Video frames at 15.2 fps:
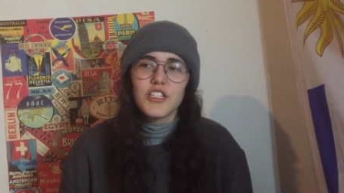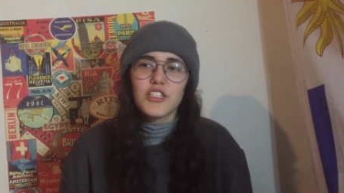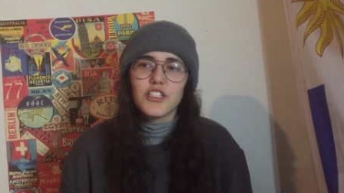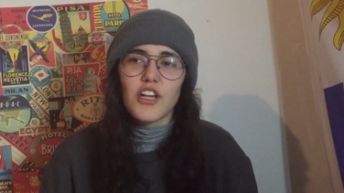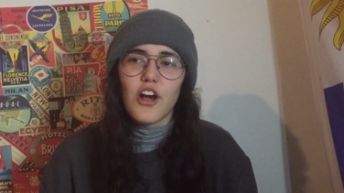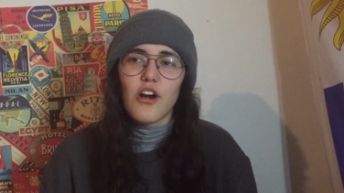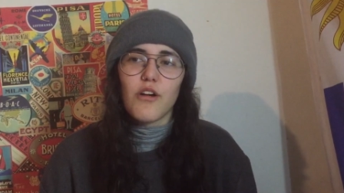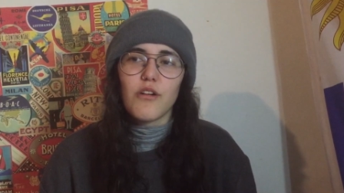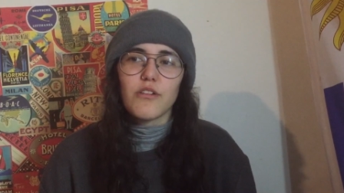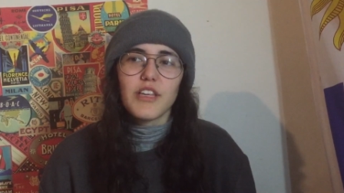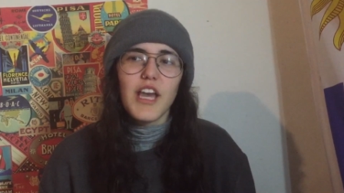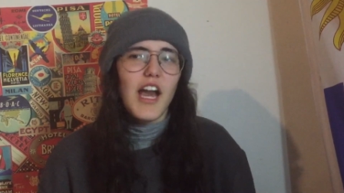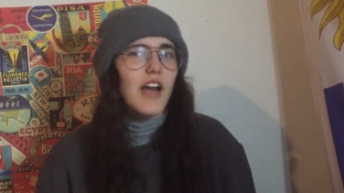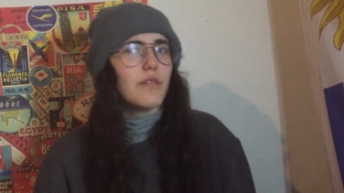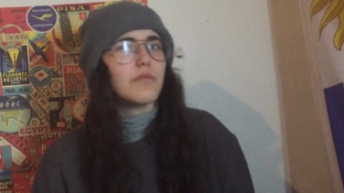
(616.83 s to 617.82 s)
So
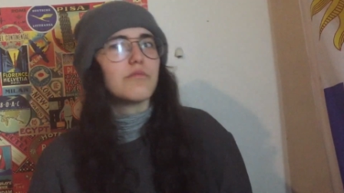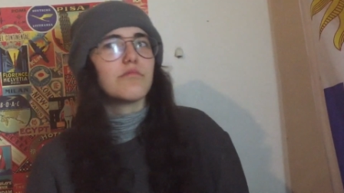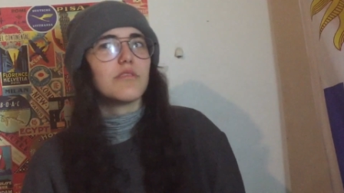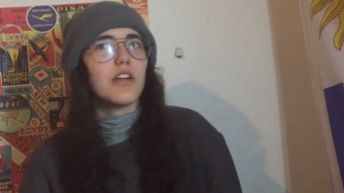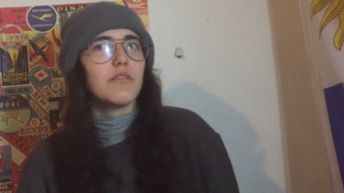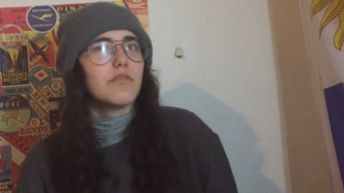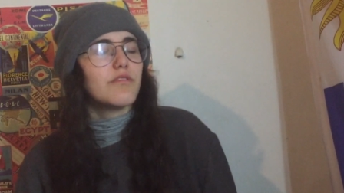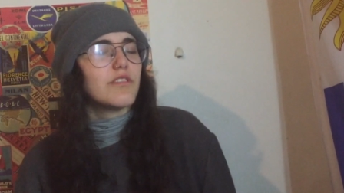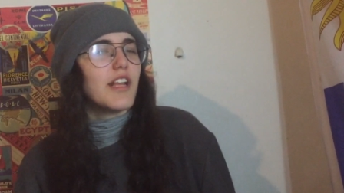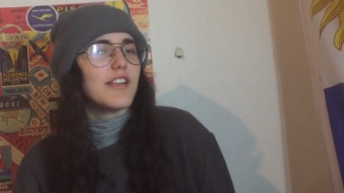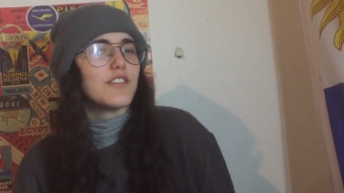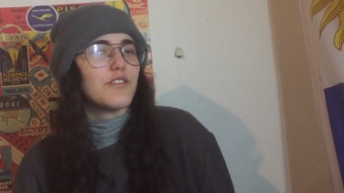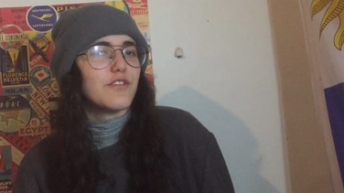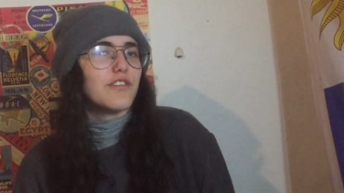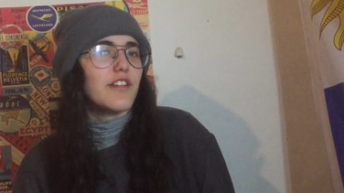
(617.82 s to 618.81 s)
yeah, I would, I would
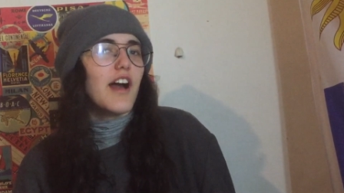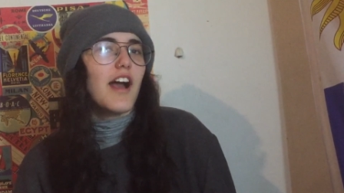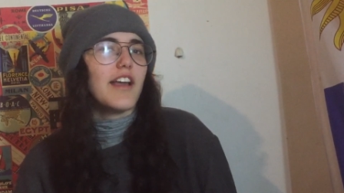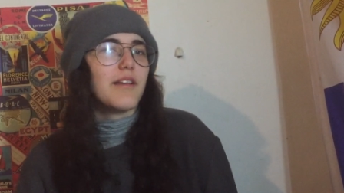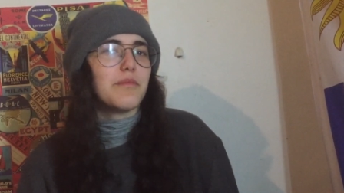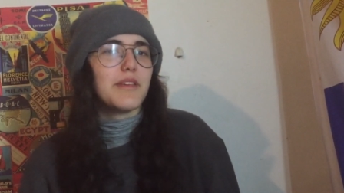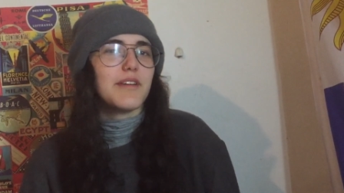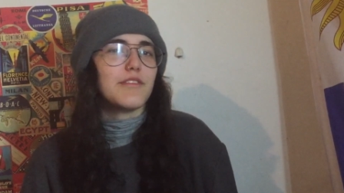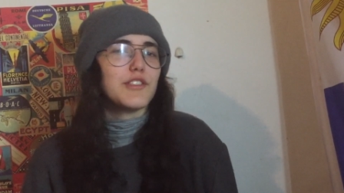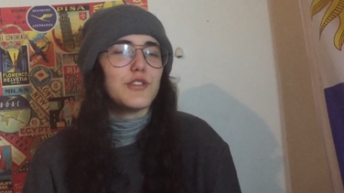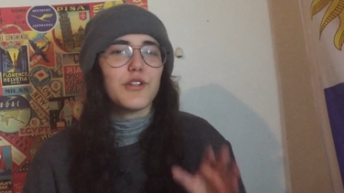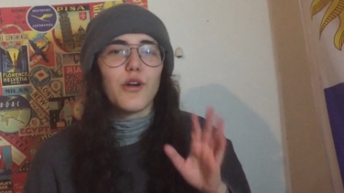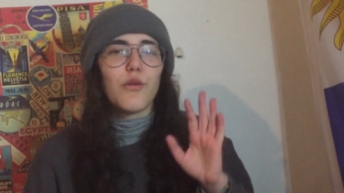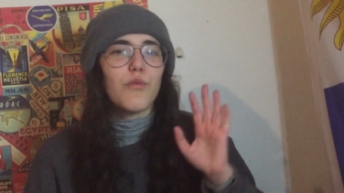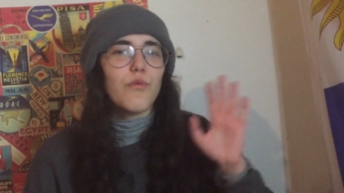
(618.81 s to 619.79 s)
like to fly and be able
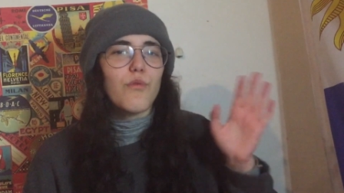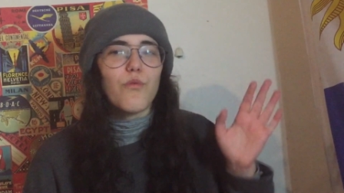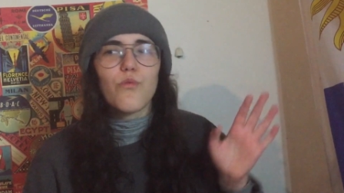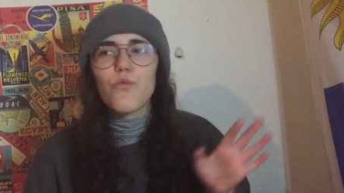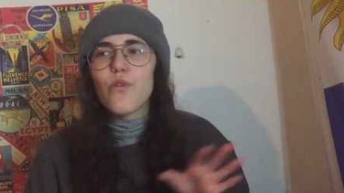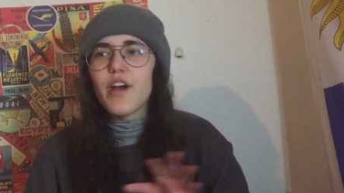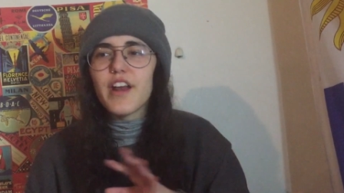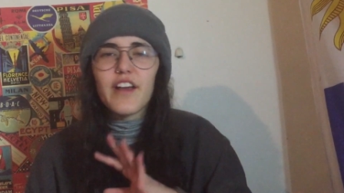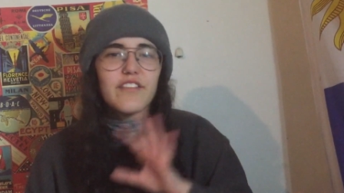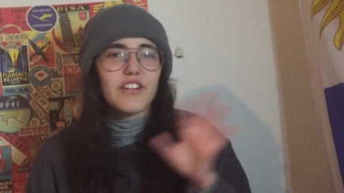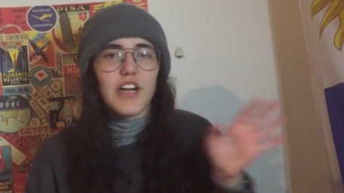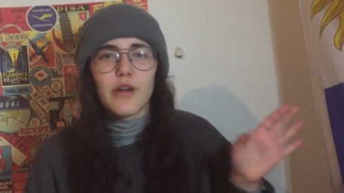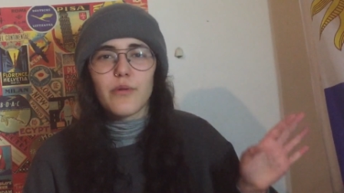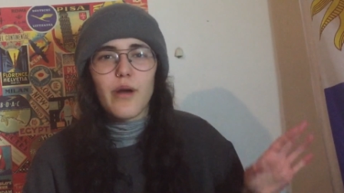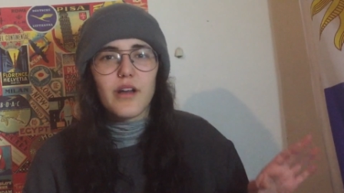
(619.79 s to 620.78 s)
to go whatever
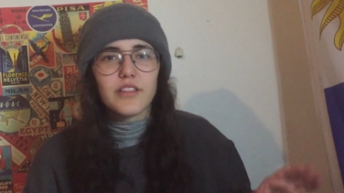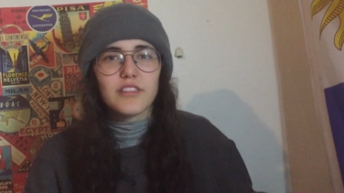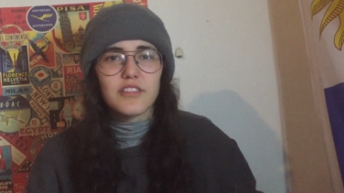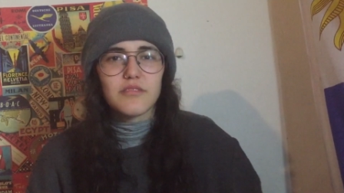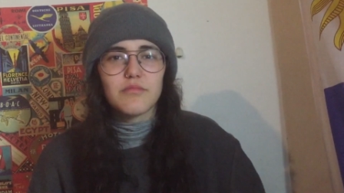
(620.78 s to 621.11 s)
I want.